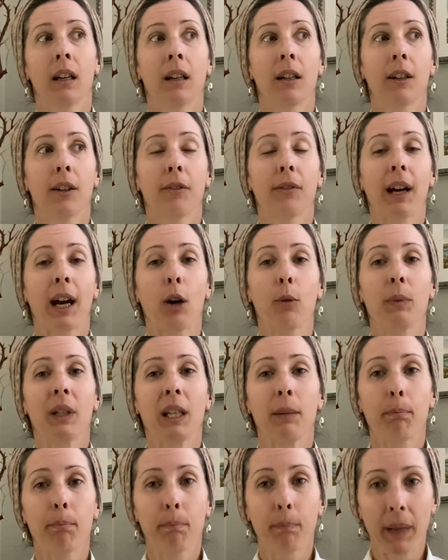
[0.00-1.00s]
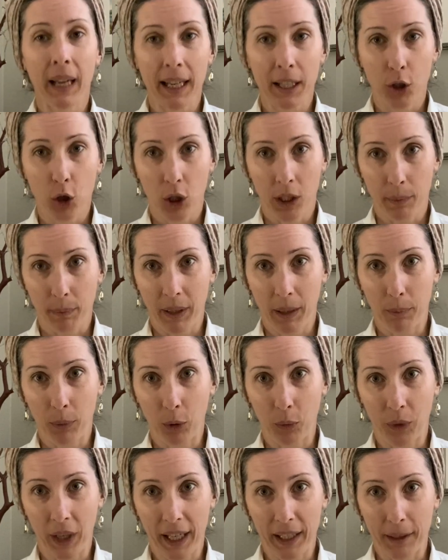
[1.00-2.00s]
of how many pages
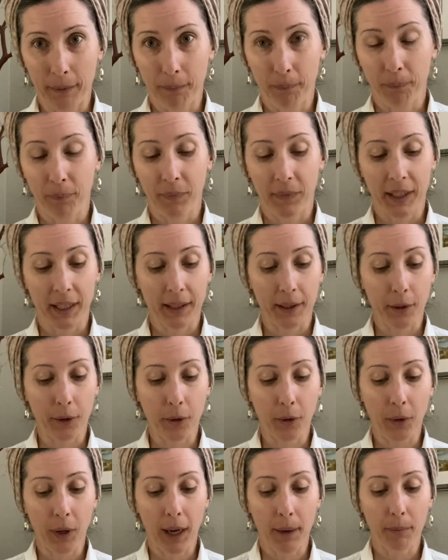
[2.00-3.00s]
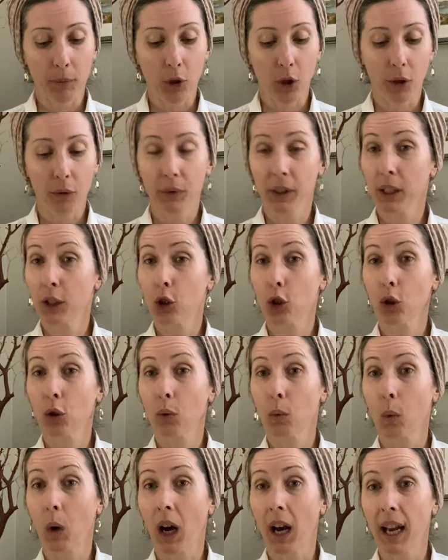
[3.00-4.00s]
people read. So I'm not really
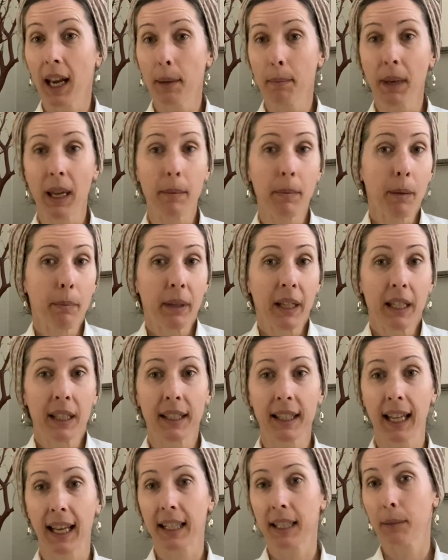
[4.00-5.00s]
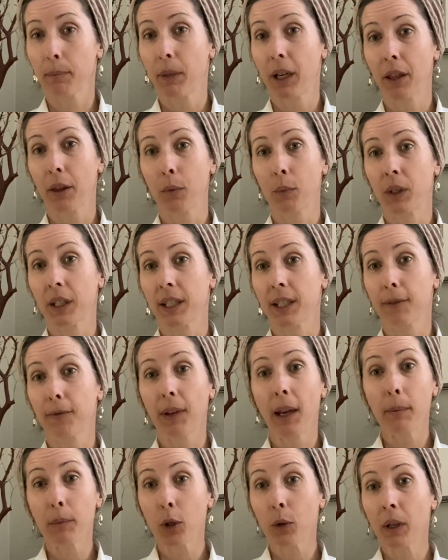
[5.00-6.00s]
sure why. Maybe because last month was
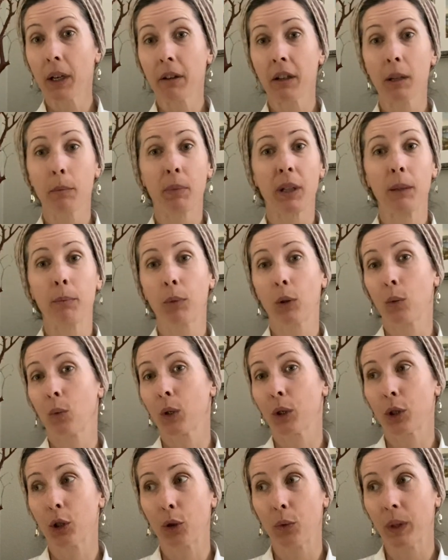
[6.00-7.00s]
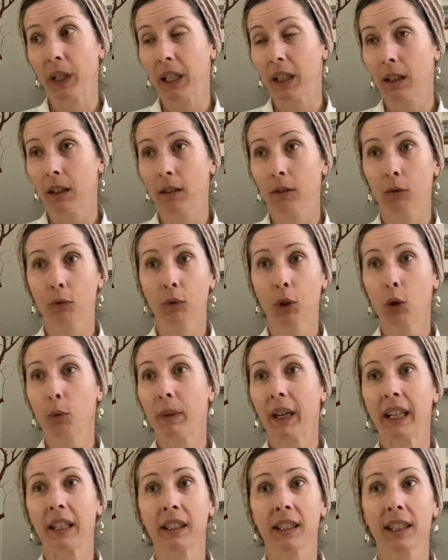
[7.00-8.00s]
February, people were doing
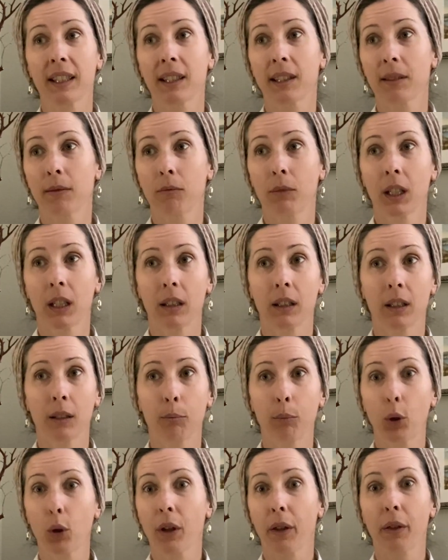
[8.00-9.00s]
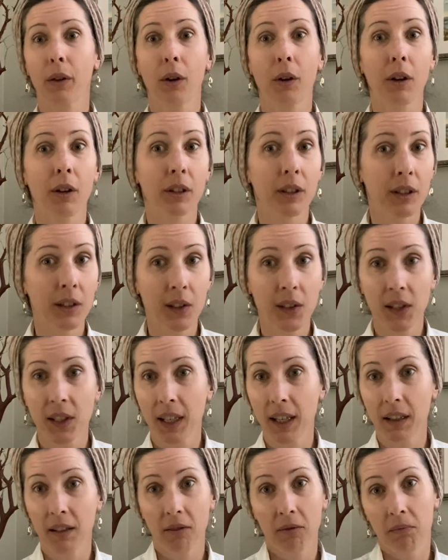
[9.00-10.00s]
romance uh, bookathons
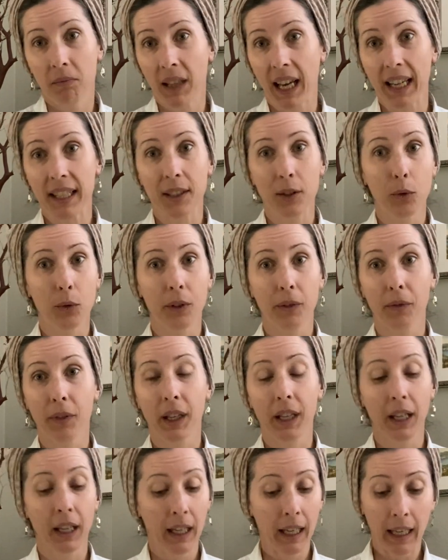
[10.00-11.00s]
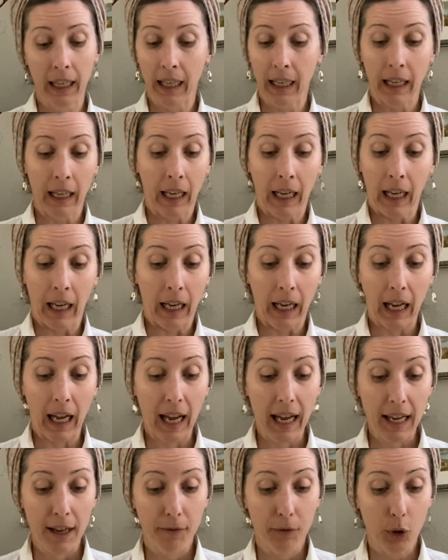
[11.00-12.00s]
and that sort of thing.
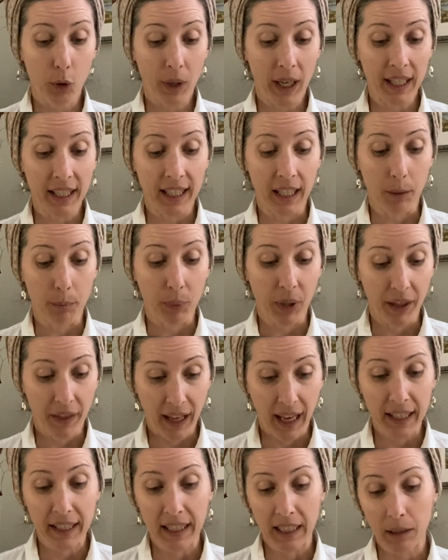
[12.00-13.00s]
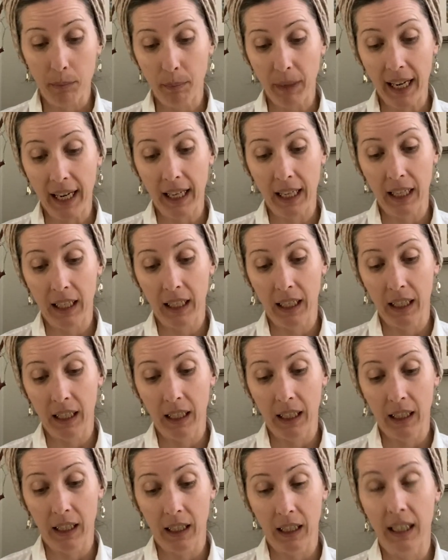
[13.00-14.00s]
I have no idea, but that did make
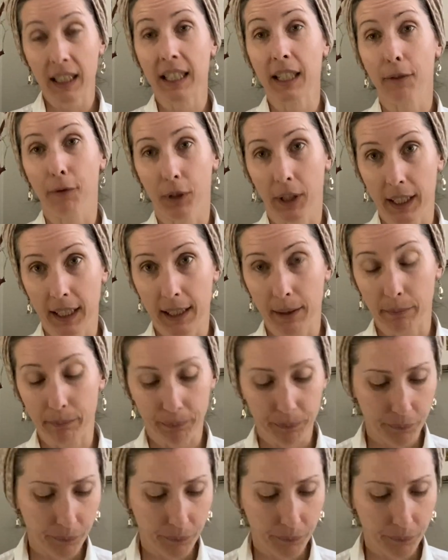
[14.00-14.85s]
a difference.